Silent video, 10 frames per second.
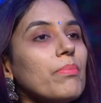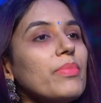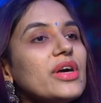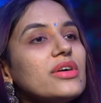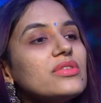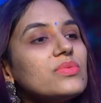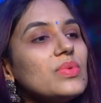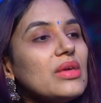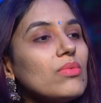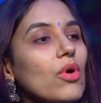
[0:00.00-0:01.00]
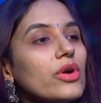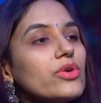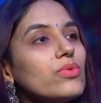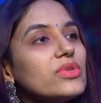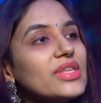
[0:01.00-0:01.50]
because we want
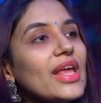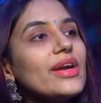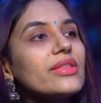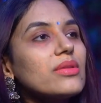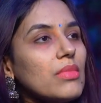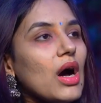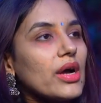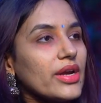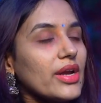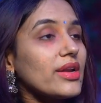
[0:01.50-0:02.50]
to sell it in the market,